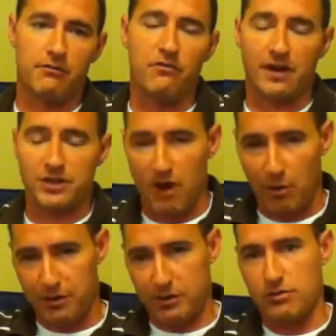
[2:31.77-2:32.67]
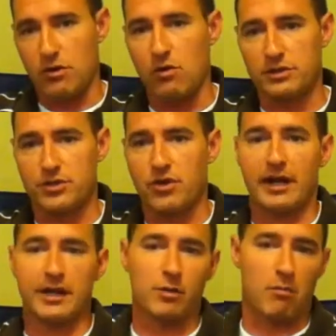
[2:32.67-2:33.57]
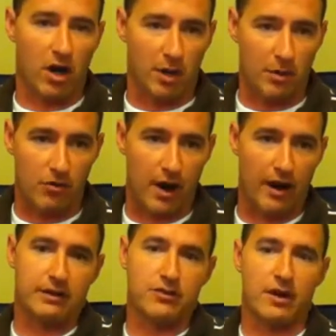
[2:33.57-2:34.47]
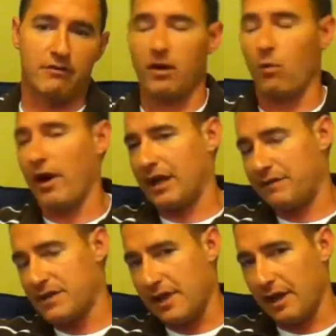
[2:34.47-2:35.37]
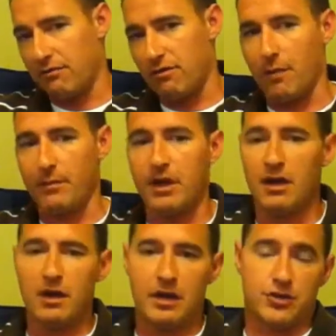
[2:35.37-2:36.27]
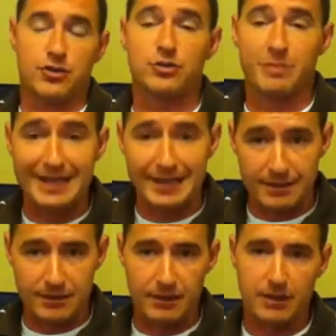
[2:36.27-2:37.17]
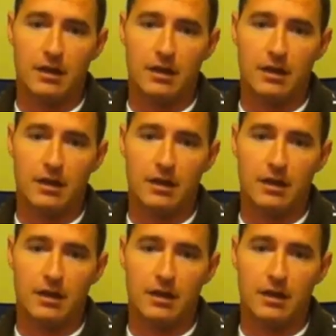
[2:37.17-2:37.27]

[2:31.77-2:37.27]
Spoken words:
futz around with controls and trying to get your markup correct and trying to figure out where to get this data from. It should just be easy.